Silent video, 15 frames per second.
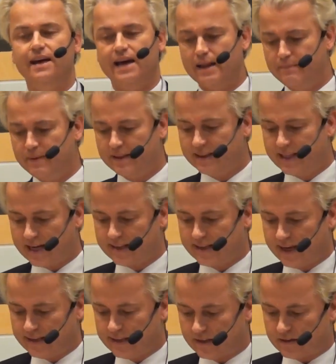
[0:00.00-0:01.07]
had been
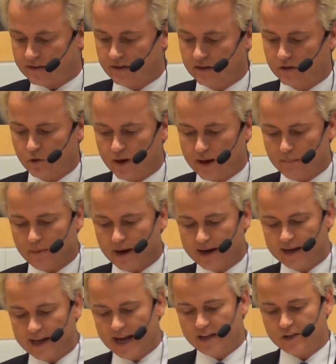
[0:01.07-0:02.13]
dictated to him by
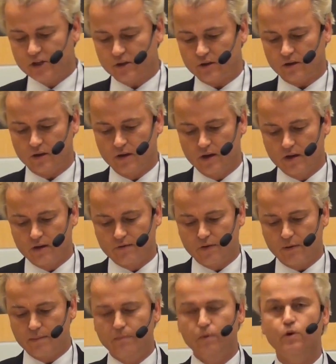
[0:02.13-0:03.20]
an angel
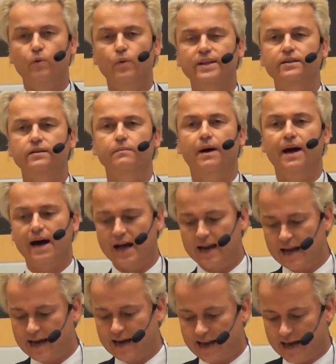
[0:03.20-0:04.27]
from a book written by
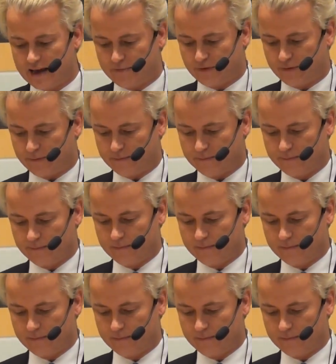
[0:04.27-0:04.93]
Allah in heaven.